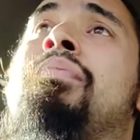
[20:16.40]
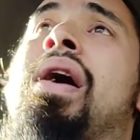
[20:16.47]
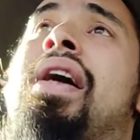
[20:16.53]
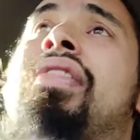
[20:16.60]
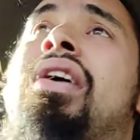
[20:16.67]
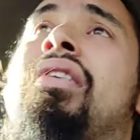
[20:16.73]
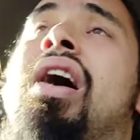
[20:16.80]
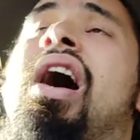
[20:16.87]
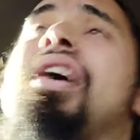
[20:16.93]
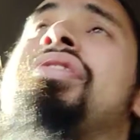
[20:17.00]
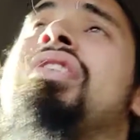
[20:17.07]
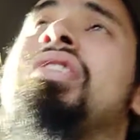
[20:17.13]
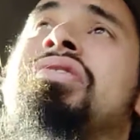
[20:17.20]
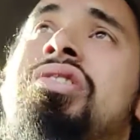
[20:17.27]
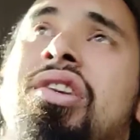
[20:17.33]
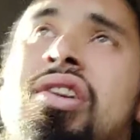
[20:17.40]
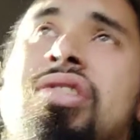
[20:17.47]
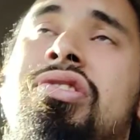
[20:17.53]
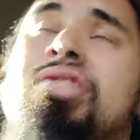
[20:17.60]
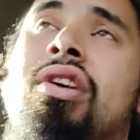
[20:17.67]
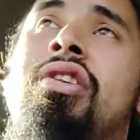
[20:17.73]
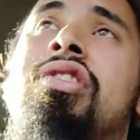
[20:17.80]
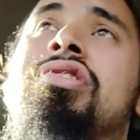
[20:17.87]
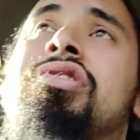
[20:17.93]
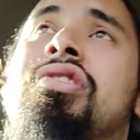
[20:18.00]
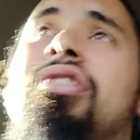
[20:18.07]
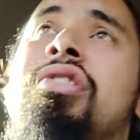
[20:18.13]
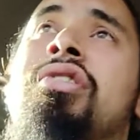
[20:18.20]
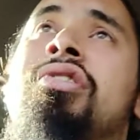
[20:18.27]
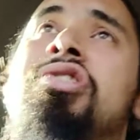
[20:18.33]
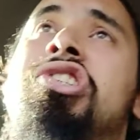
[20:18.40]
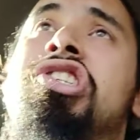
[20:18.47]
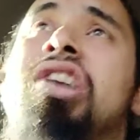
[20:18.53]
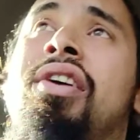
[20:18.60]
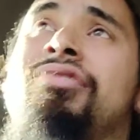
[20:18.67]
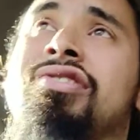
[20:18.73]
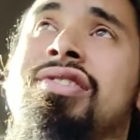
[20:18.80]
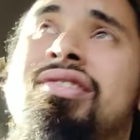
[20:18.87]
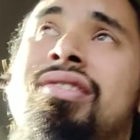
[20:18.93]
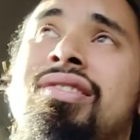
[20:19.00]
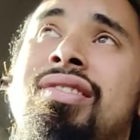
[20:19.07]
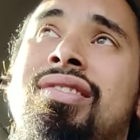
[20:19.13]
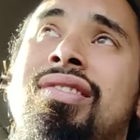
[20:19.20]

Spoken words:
But there are things you can do to shift